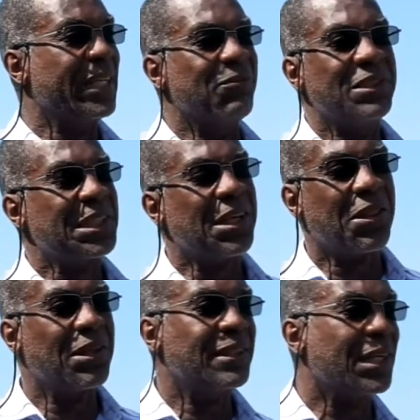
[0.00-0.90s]
he even
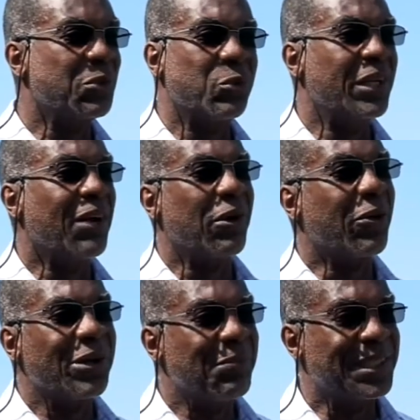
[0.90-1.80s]
say things that you wouldn't
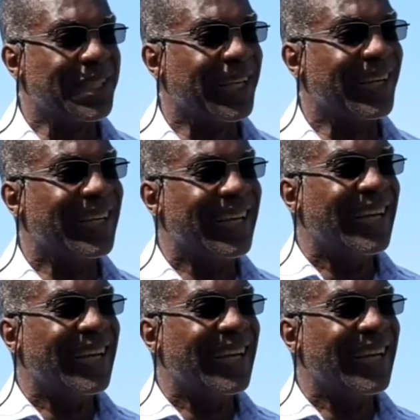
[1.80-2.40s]
have heard him say.